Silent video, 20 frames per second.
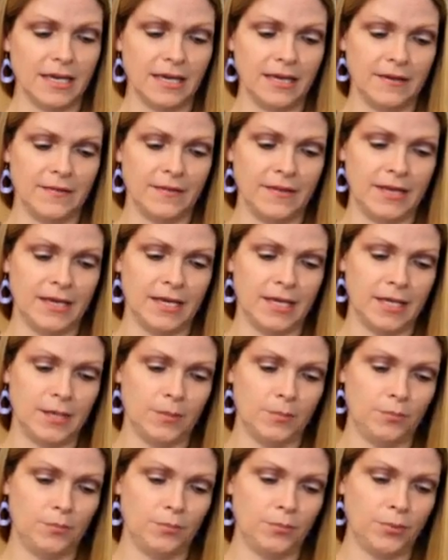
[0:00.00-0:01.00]
and
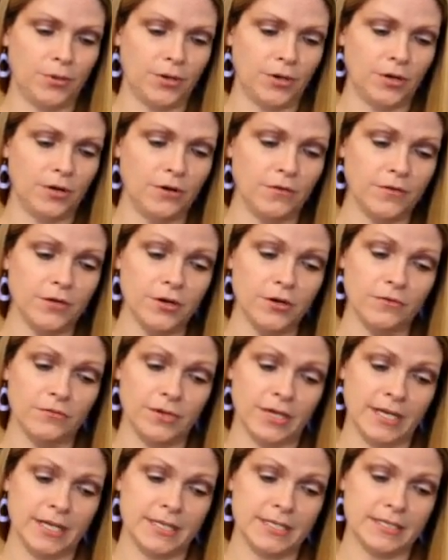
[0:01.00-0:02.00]
then put it over your
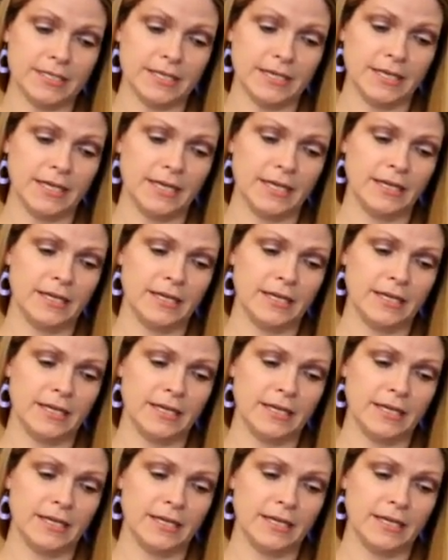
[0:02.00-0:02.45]
wrist